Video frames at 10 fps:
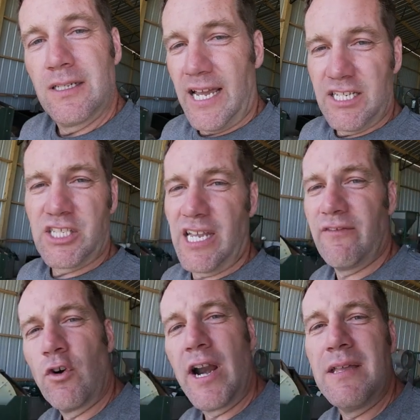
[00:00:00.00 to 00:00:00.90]
takes
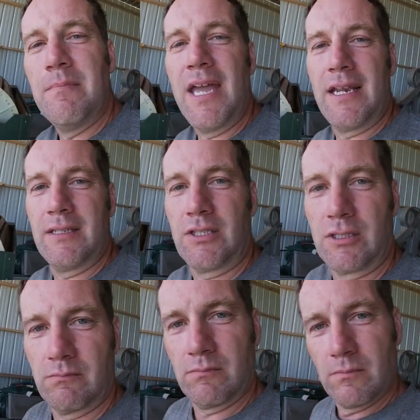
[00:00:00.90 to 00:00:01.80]
7 or 8 minutes
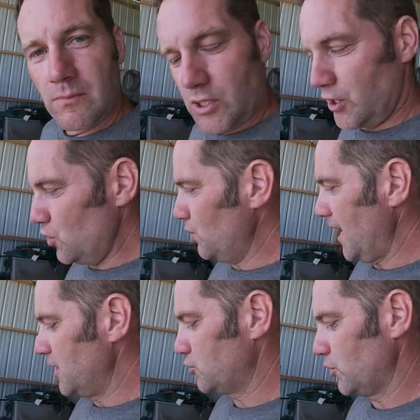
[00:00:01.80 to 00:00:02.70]
to do
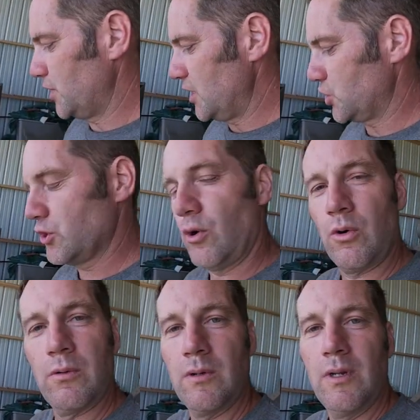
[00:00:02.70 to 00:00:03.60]
a
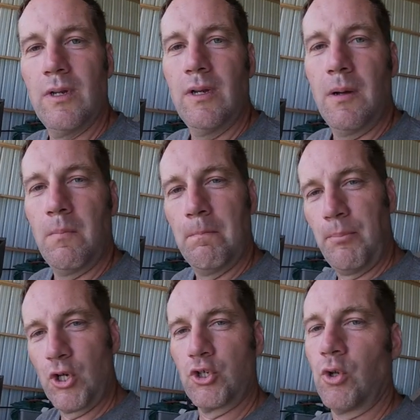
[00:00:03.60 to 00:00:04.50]
traditional
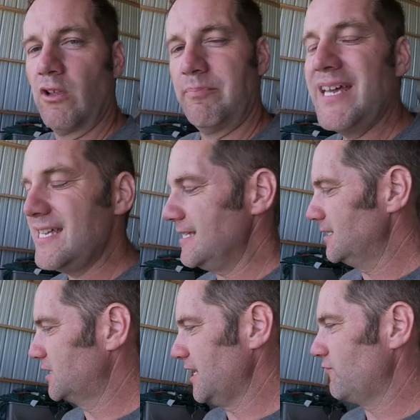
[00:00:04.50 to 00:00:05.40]
bushel of peas,
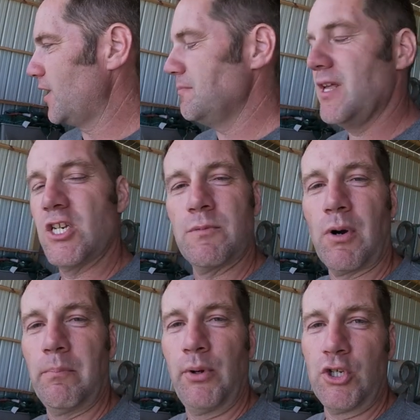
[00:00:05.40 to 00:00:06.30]
7 or 8 minutes
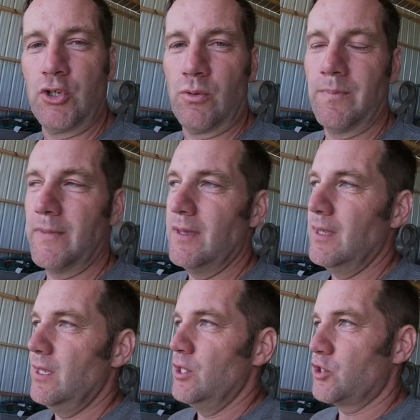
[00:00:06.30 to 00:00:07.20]
per bushel.
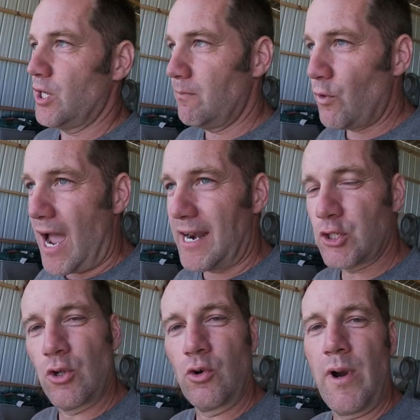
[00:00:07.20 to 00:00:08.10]
Some
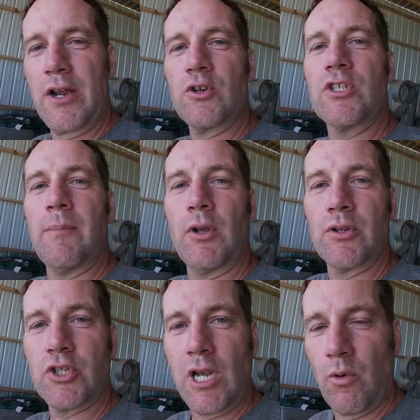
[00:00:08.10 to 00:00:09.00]
varieties a little quicker, some a
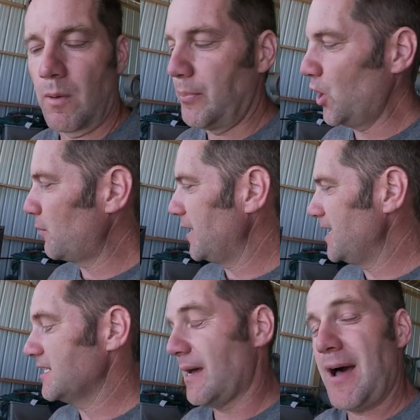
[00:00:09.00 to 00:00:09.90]
little slower. Butter
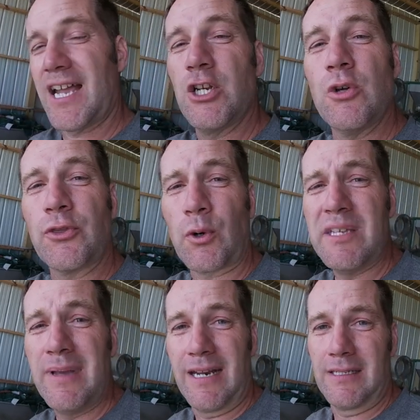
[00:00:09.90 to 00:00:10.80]
beans, I might can do in
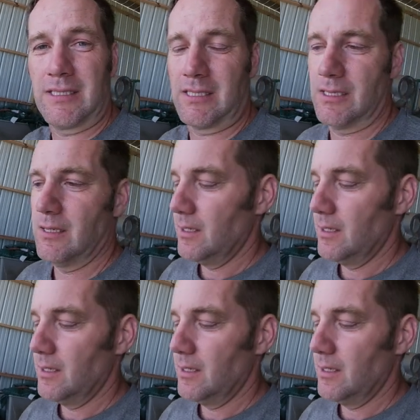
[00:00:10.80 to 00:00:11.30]
3 minutes.